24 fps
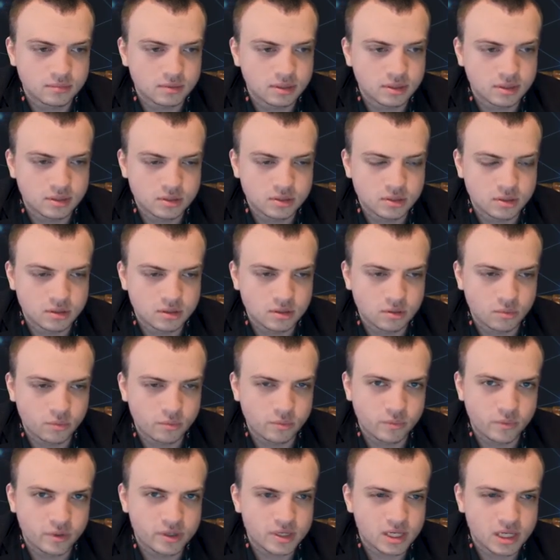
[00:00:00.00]
it's just the
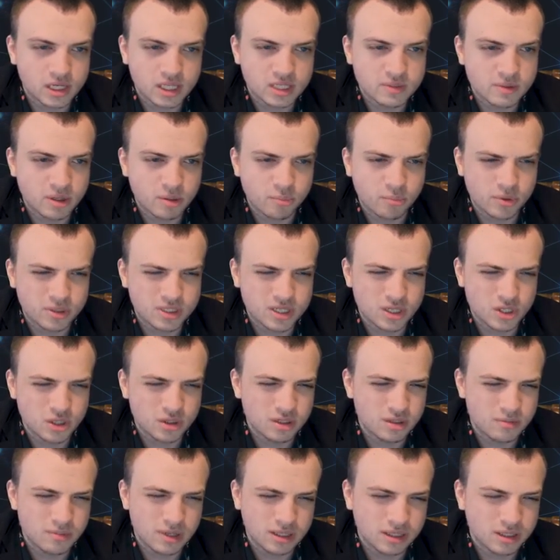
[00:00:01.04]
ridiculous amount of precision
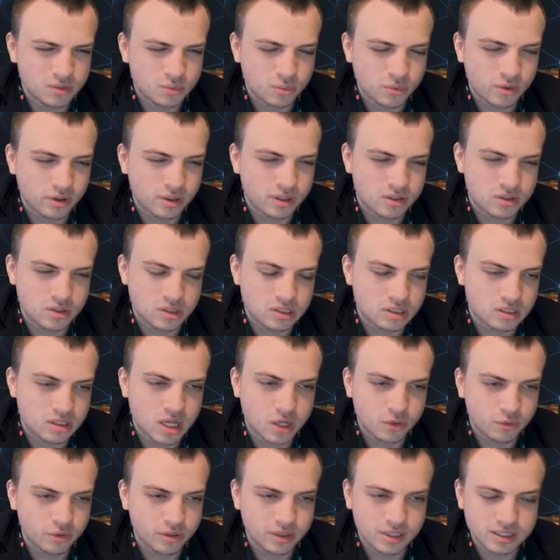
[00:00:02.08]
to make this work is just
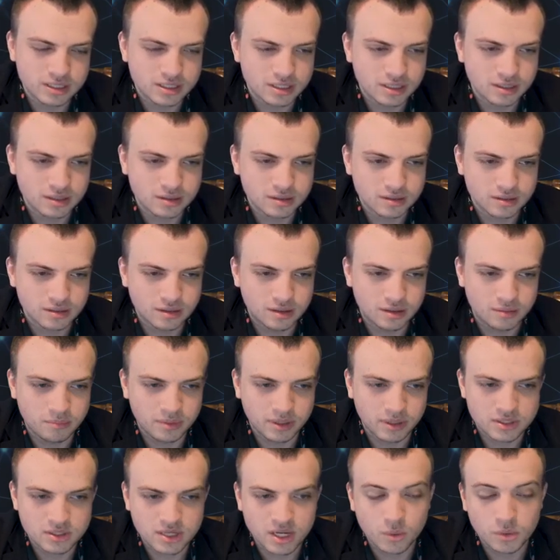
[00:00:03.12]
not realistic.
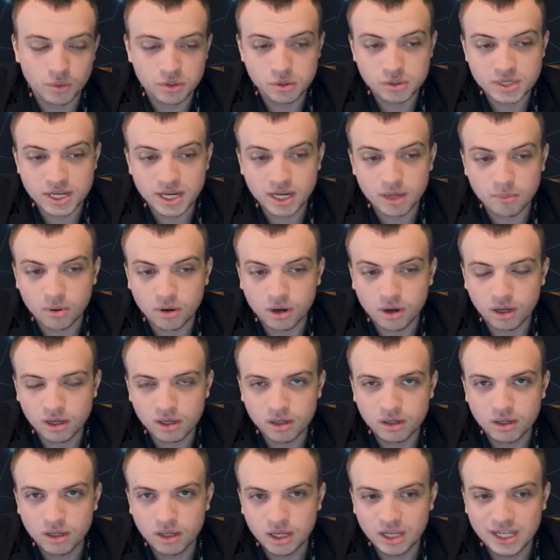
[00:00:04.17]
Because, okay, when you take a pawn,
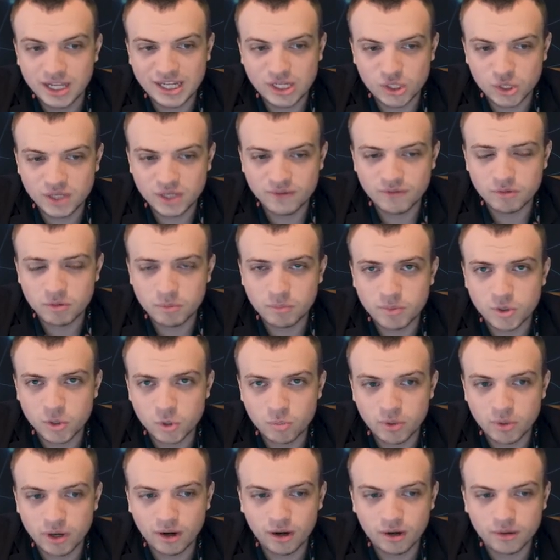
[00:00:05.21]
and you give up the
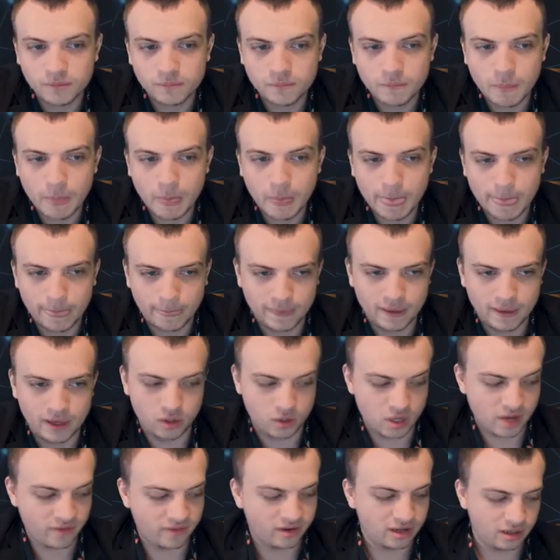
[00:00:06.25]
bishop pair, and
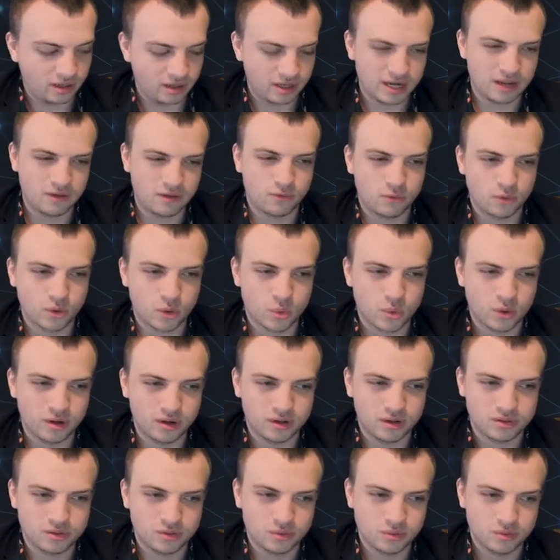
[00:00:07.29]
you have a knight on a4, queen
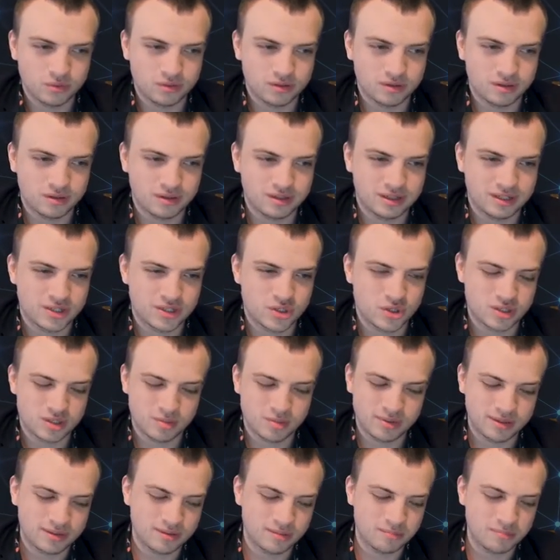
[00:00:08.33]
a2, it's just a
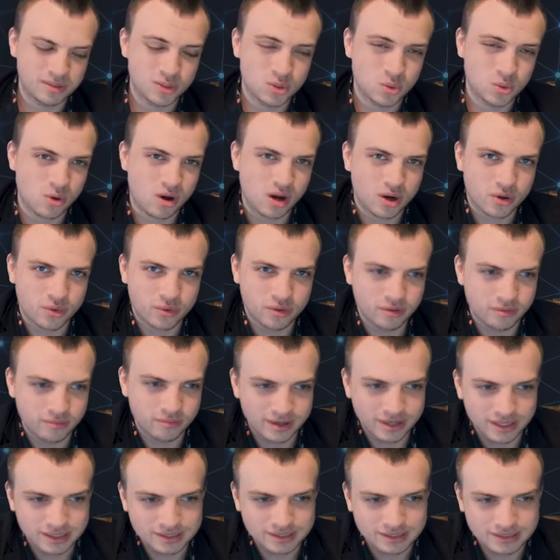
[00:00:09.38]
bit too awkward,
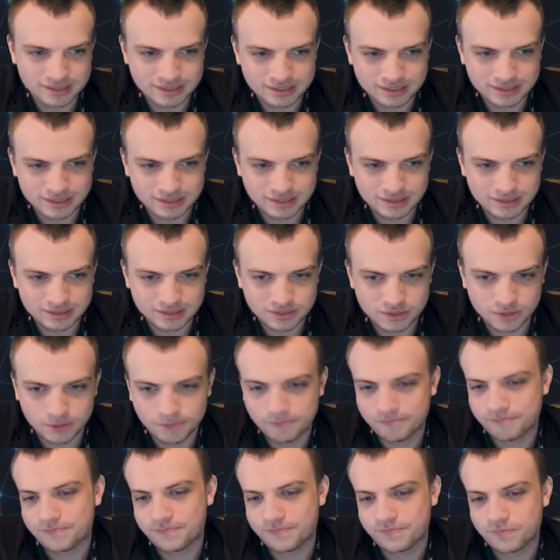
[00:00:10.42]
right?
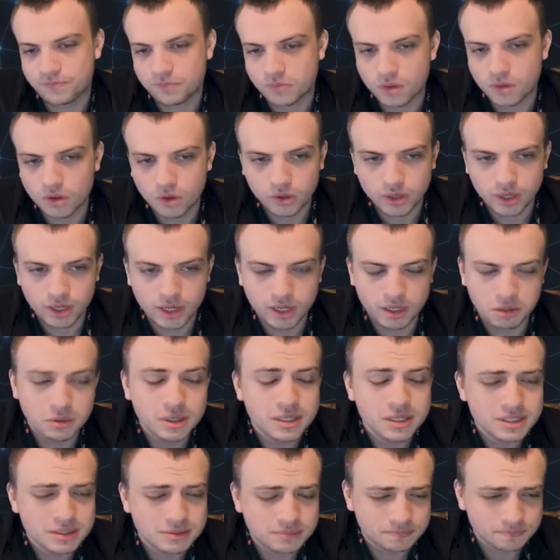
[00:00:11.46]
So, okay,
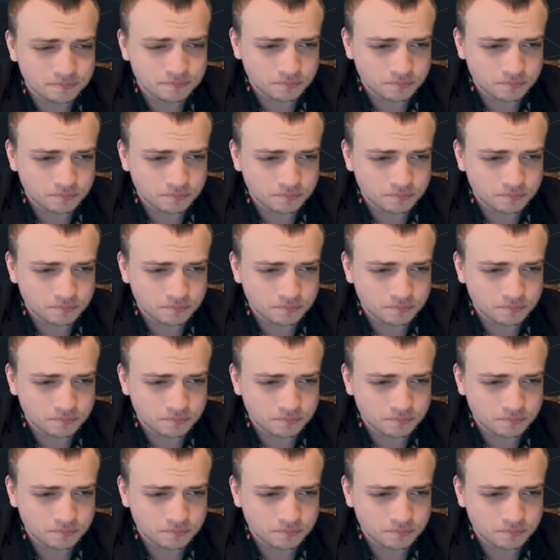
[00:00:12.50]
anyways.